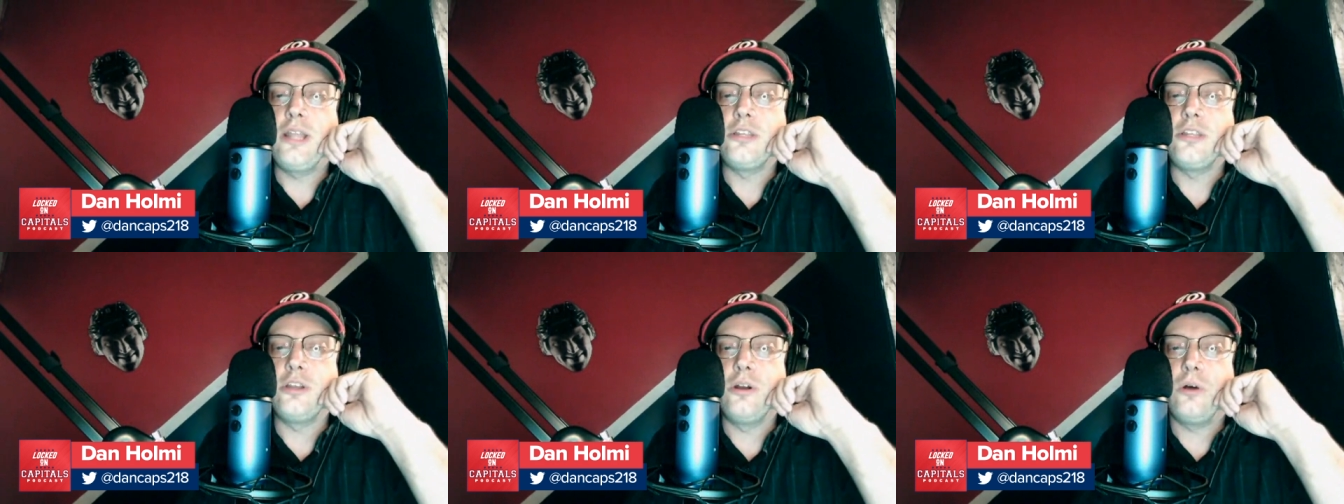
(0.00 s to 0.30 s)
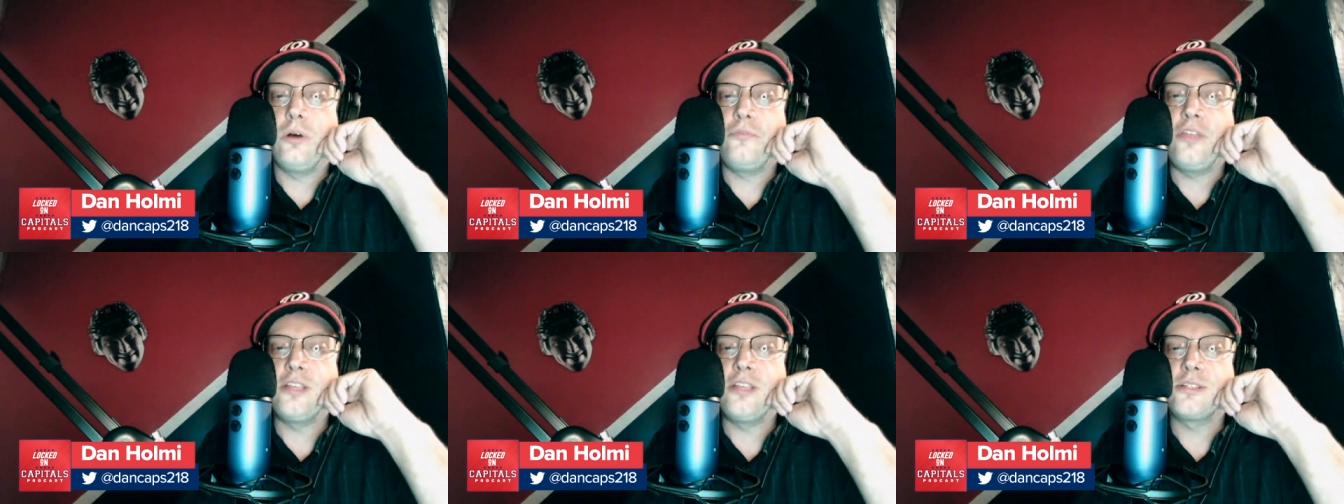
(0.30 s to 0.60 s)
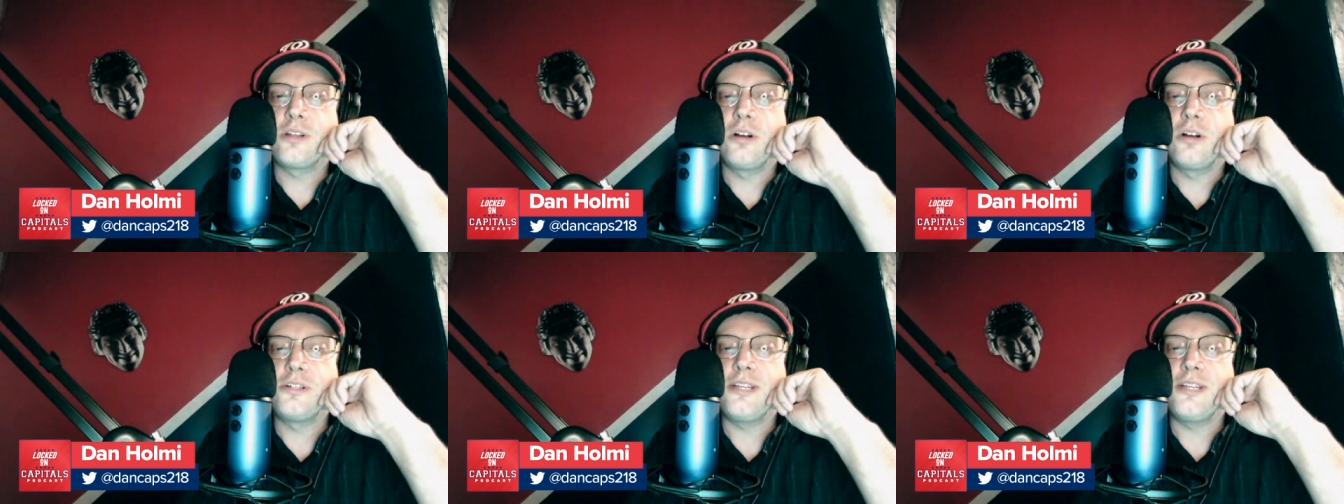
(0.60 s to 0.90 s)
And, you know, if they
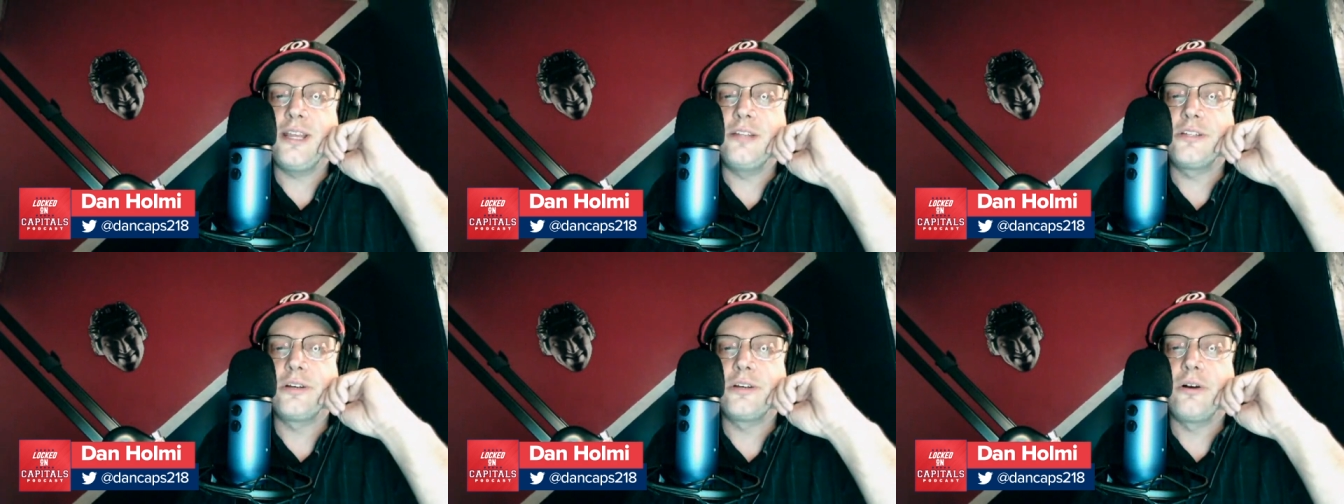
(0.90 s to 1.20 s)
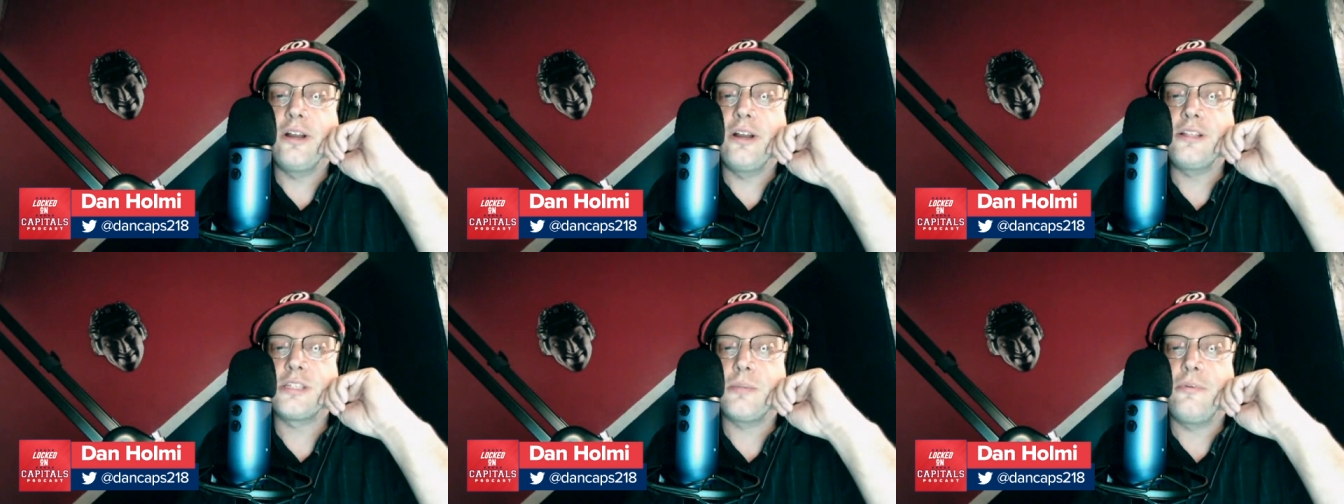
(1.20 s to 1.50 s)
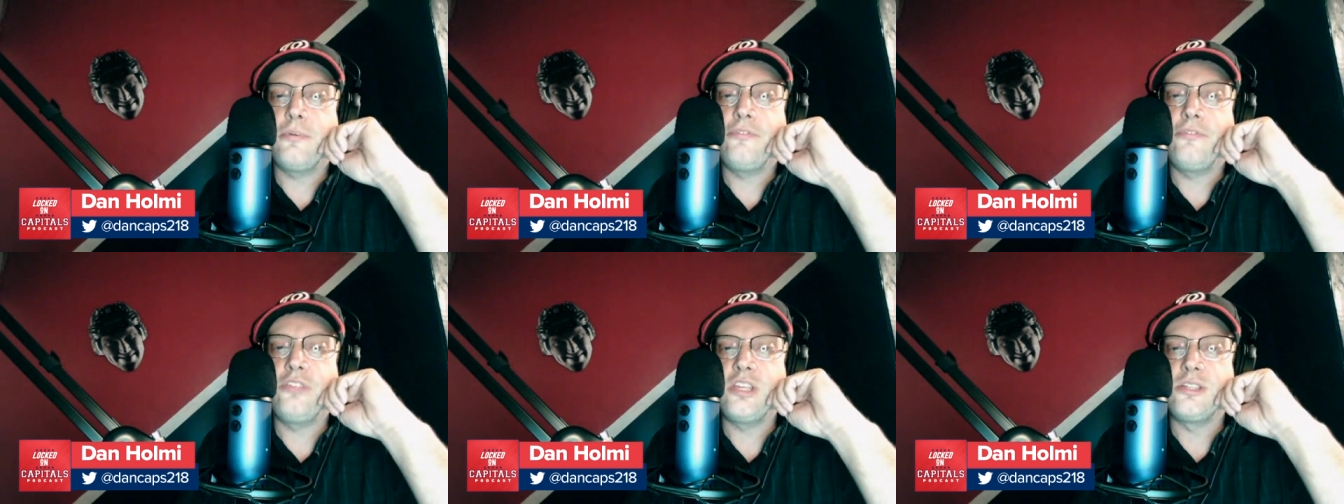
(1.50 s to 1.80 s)
start to integrate
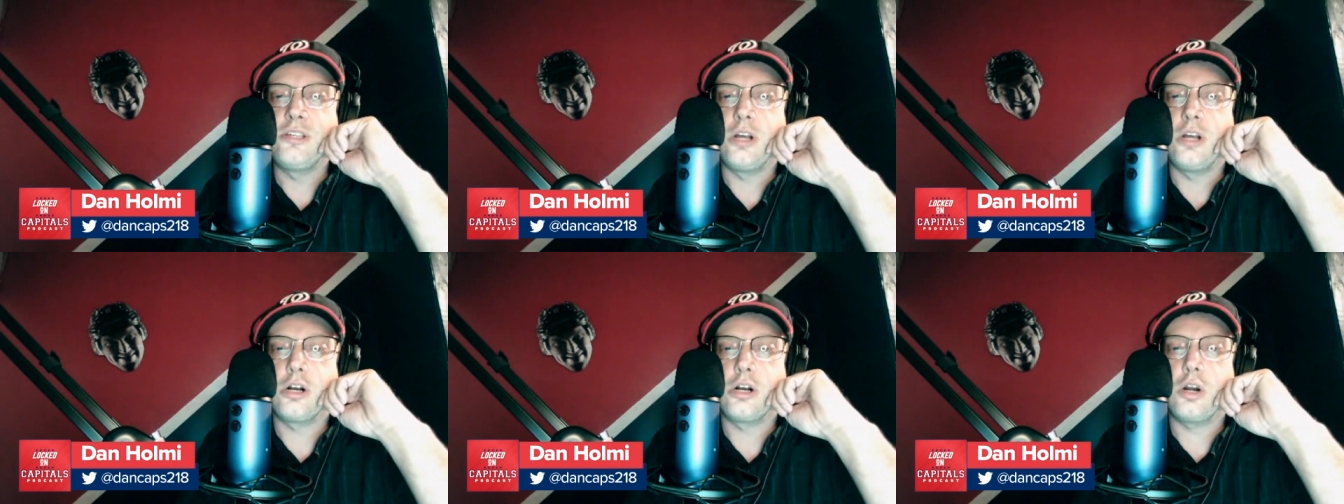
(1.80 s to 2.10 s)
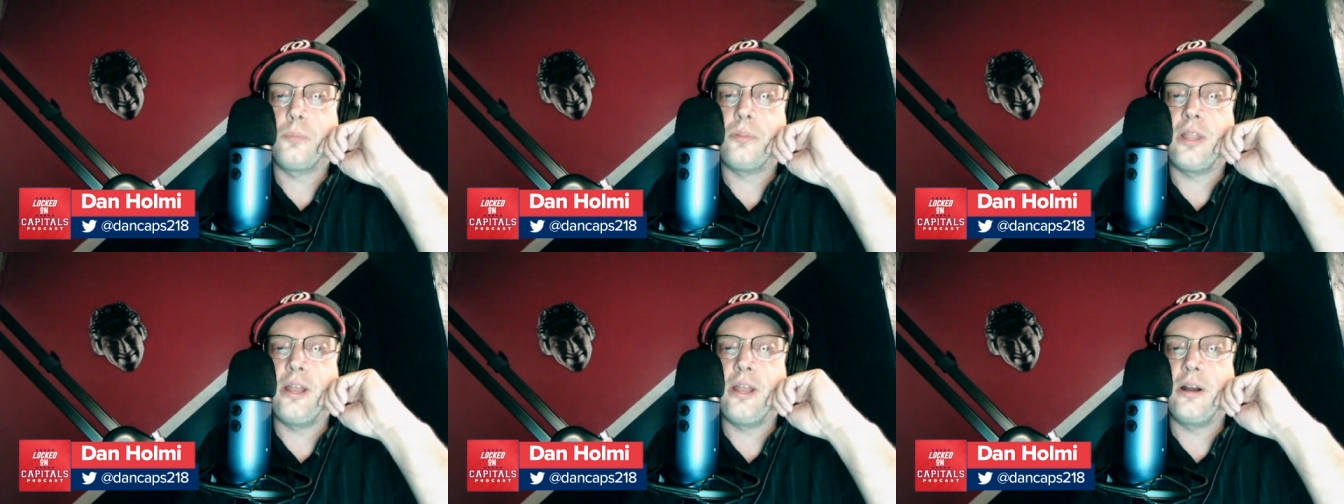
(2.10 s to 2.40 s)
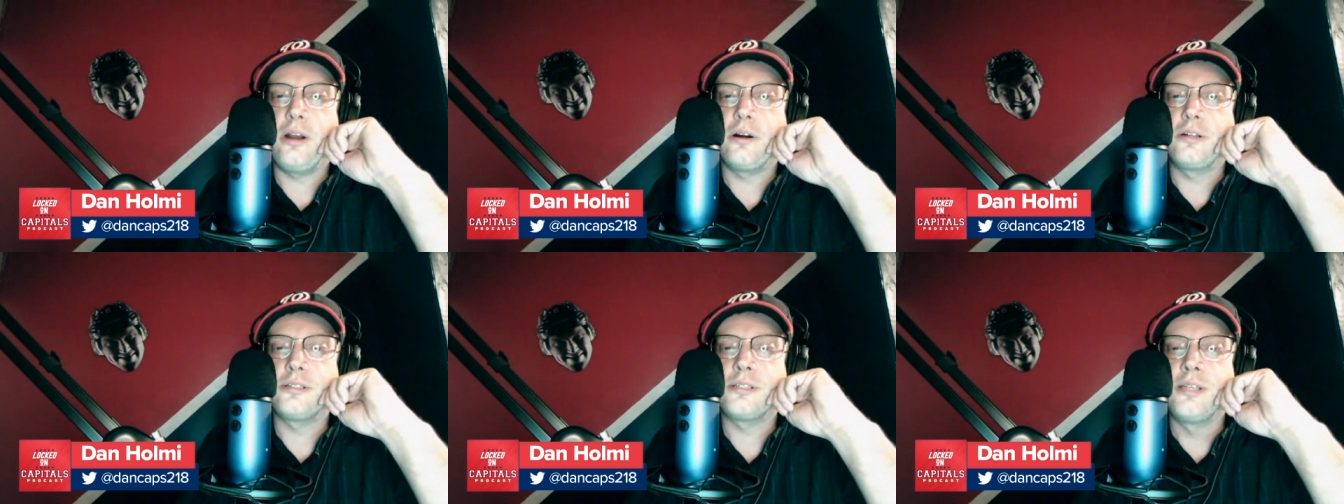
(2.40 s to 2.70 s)
some of these younger
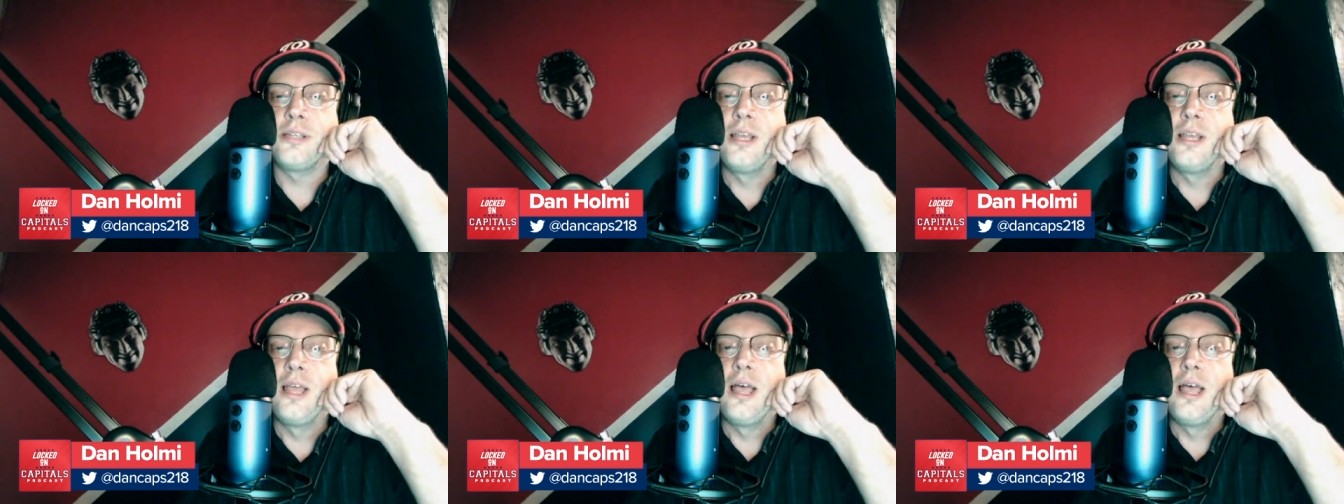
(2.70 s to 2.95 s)
players,